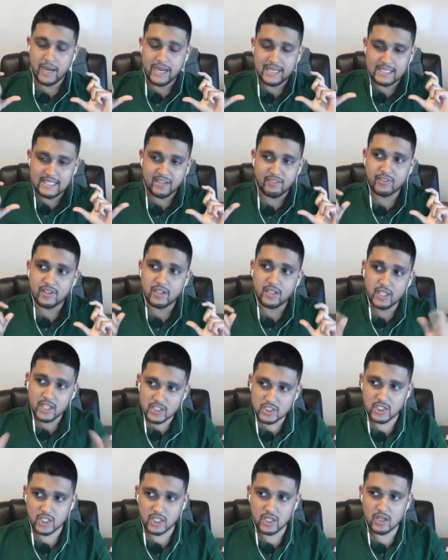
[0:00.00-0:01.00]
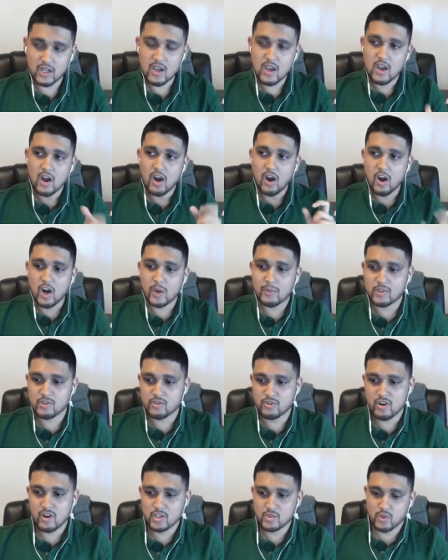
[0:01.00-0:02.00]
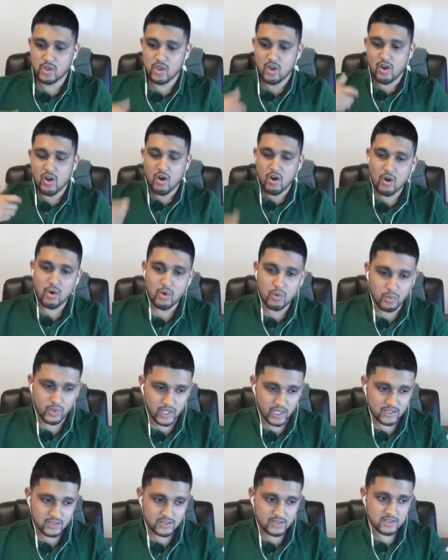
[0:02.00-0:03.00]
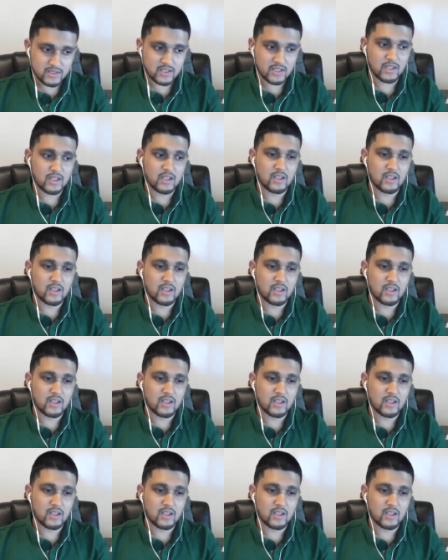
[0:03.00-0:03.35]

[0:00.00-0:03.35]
by definition arbitrage will always